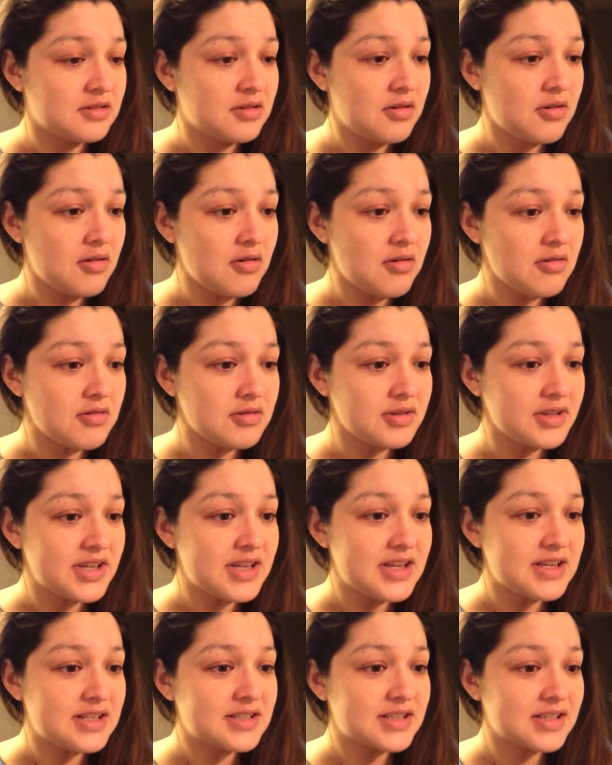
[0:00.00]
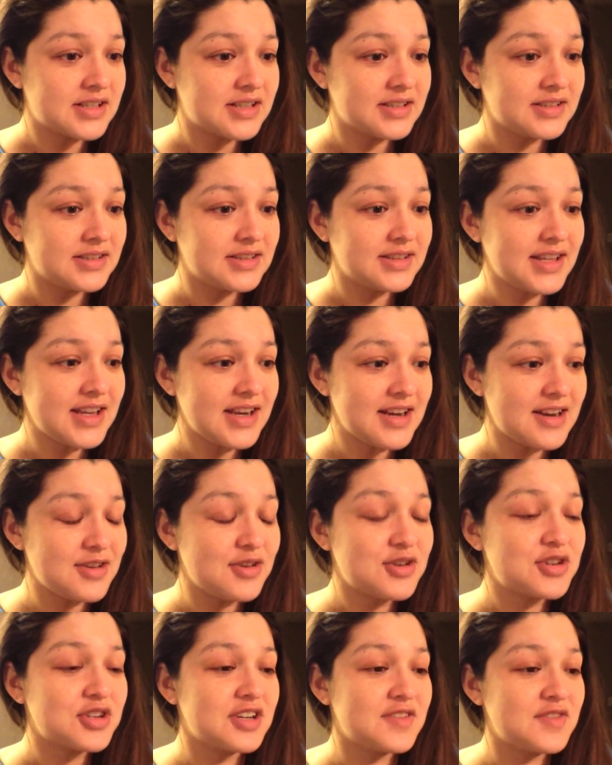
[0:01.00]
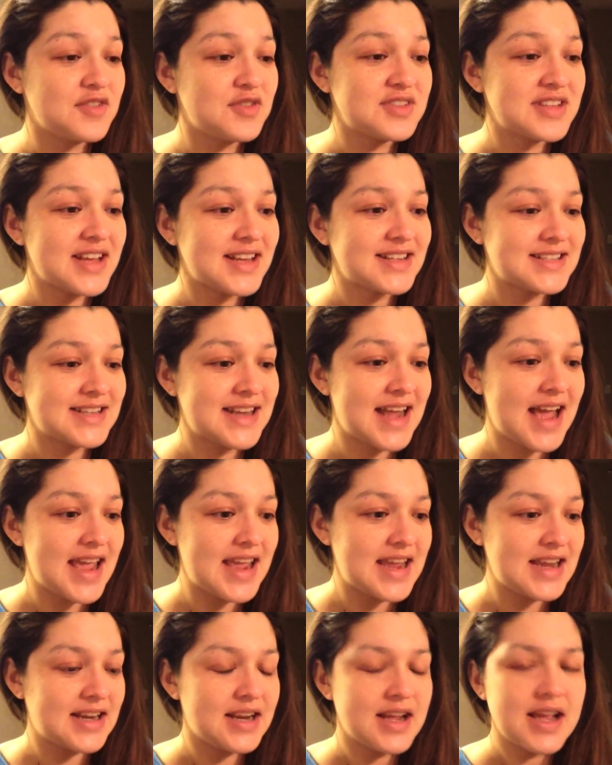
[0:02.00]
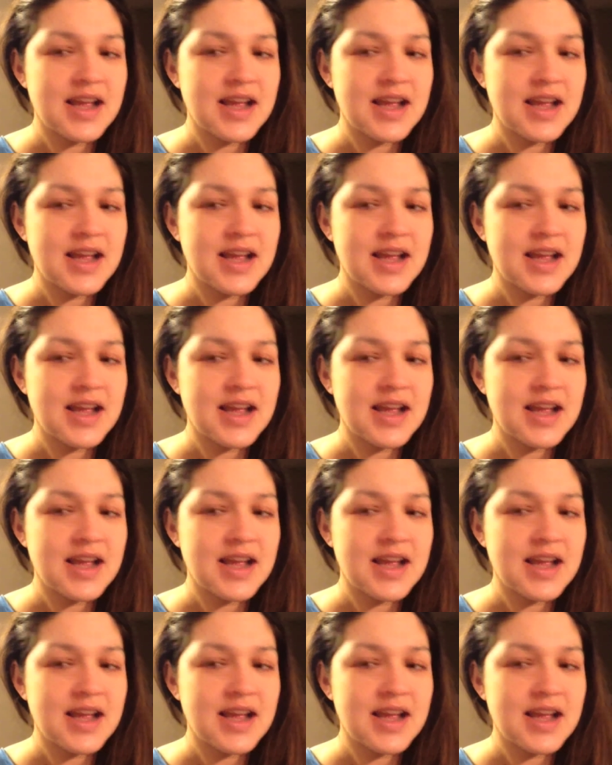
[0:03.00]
Holy Toledo. You should have used that tonight.